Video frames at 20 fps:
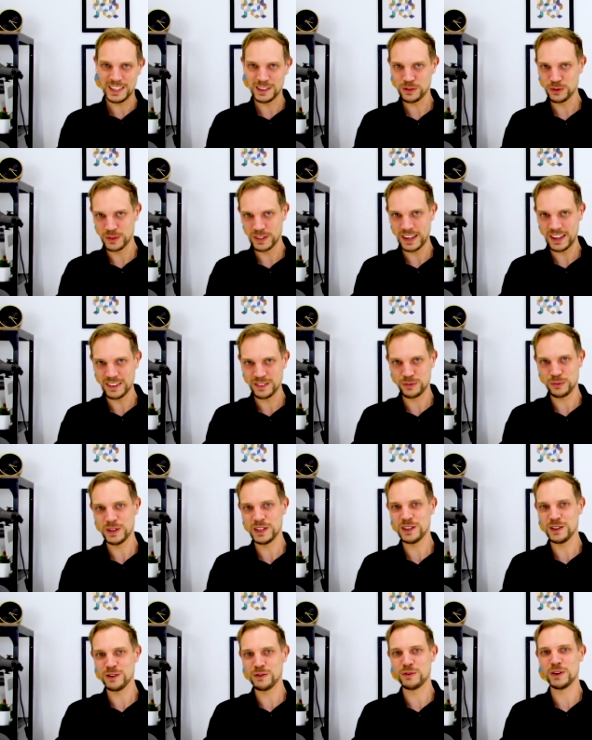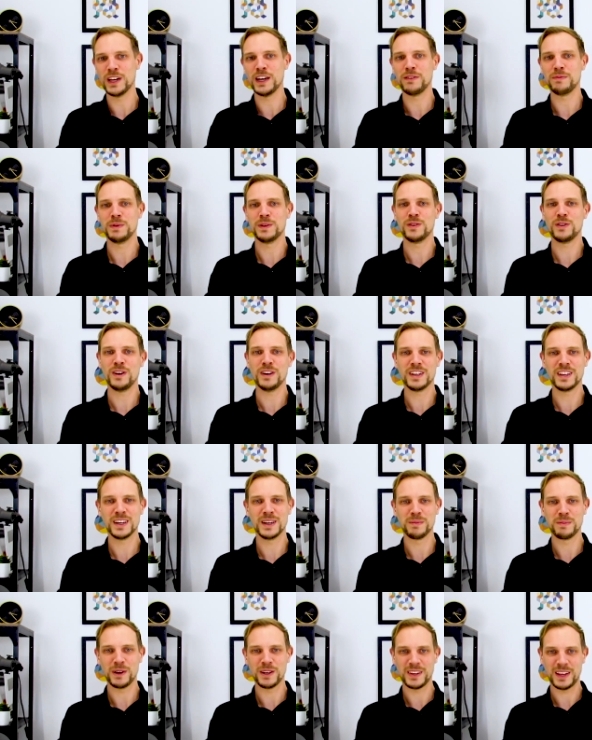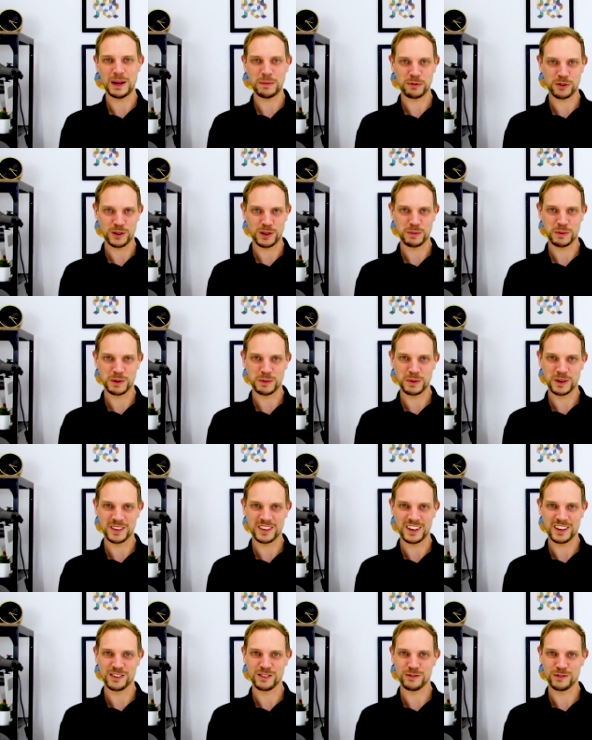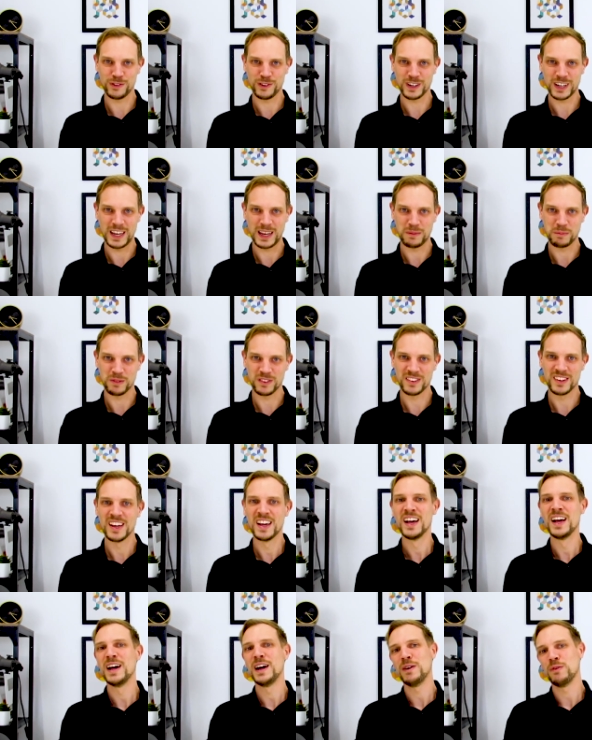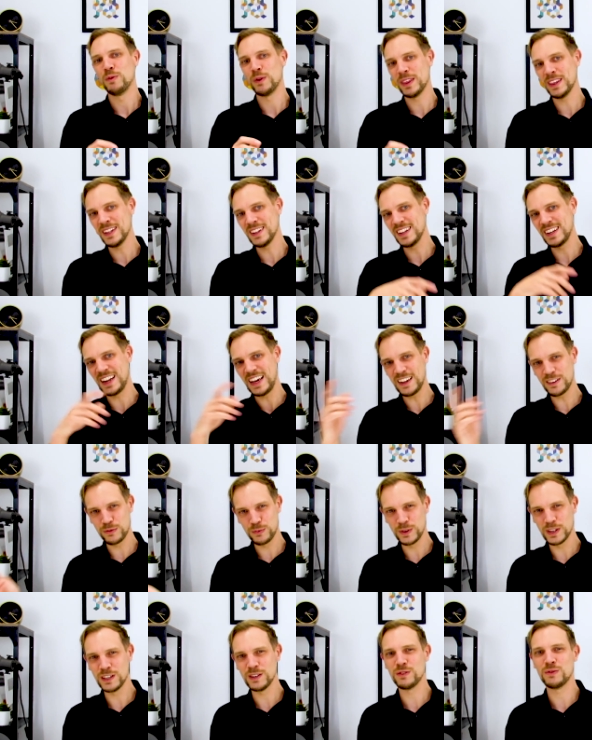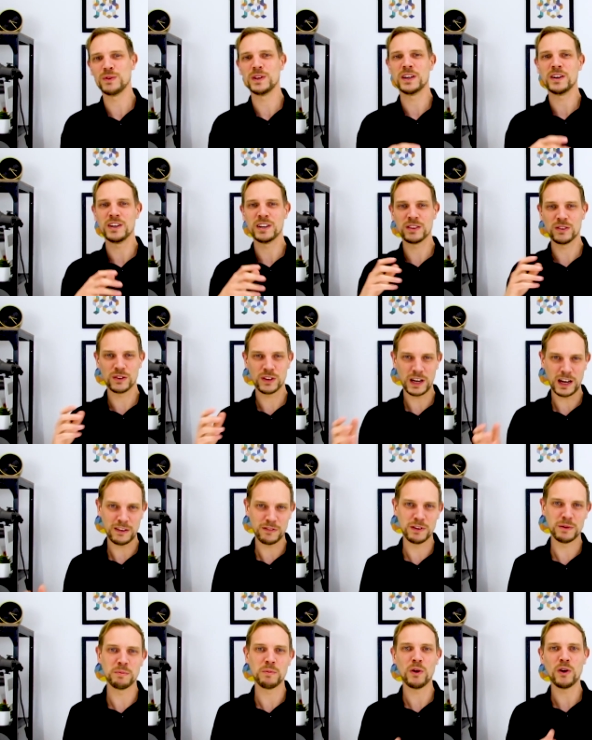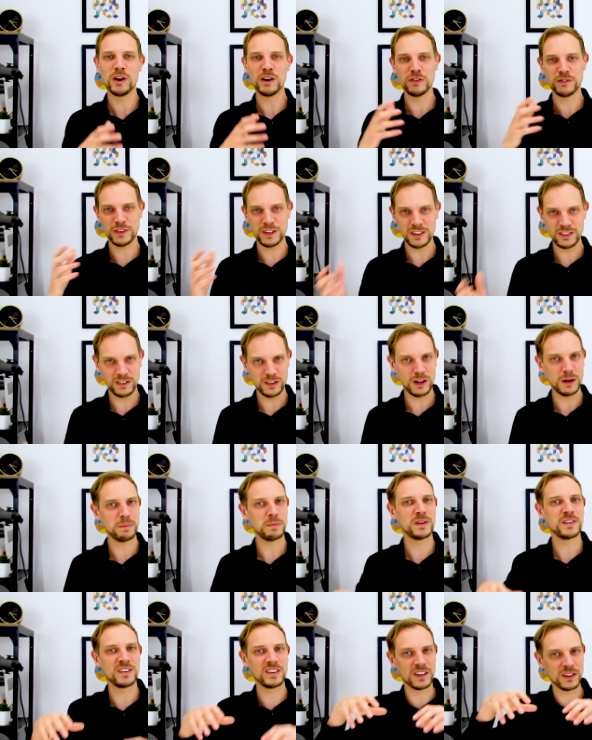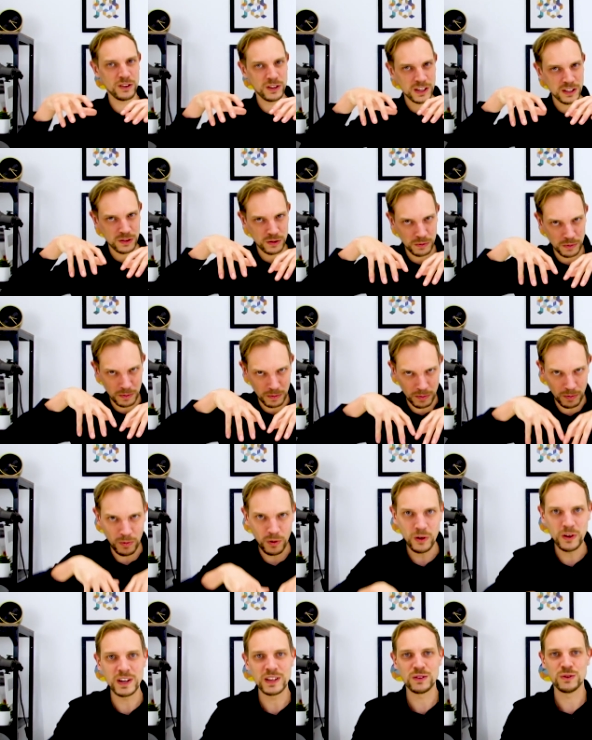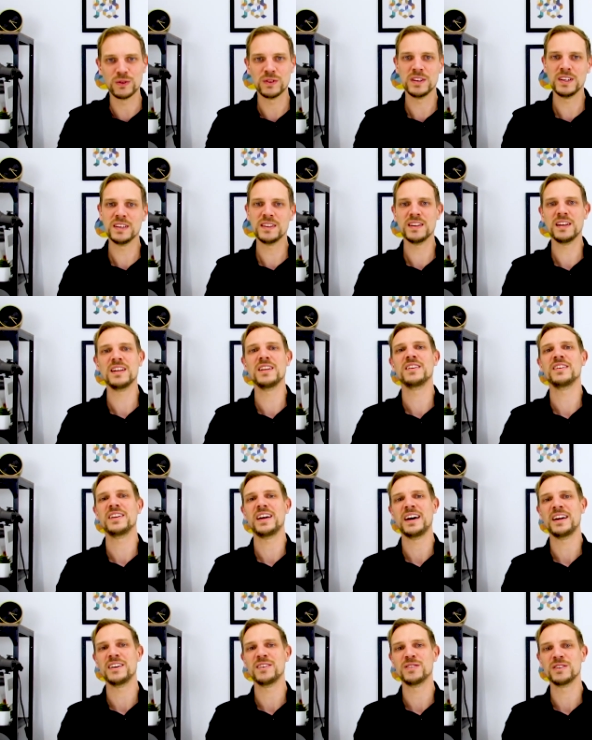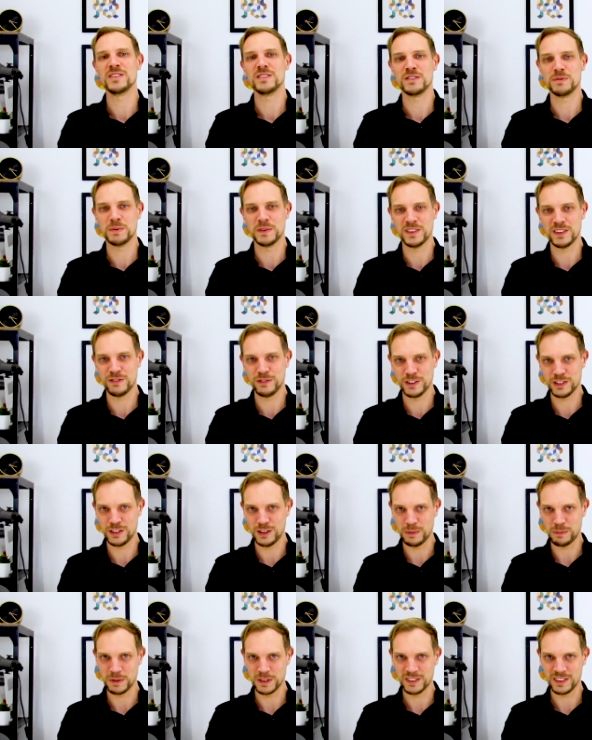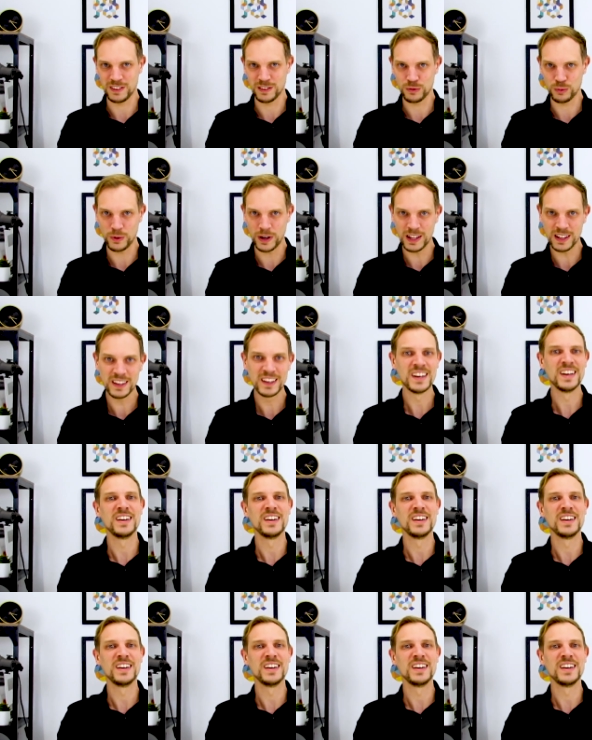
In today's video we have been talking about App Store optimization for games. Within the next videos we're going to cover more of these topics and going to more into detail on other specific topics as well.